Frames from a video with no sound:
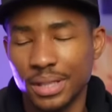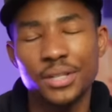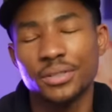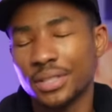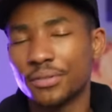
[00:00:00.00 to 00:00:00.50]

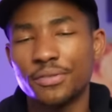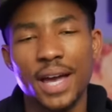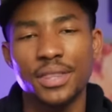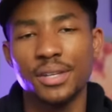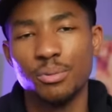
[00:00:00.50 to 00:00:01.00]
other than the
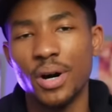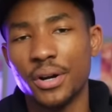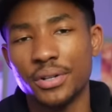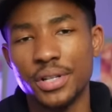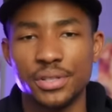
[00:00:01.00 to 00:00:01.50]
fact that
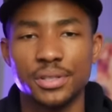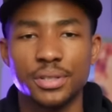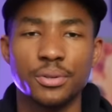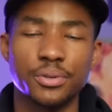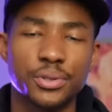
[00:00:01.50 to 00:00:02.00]
water doesn't
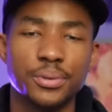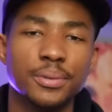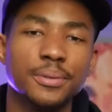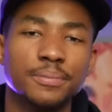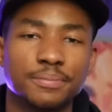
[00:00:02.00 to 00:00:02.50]
go to school.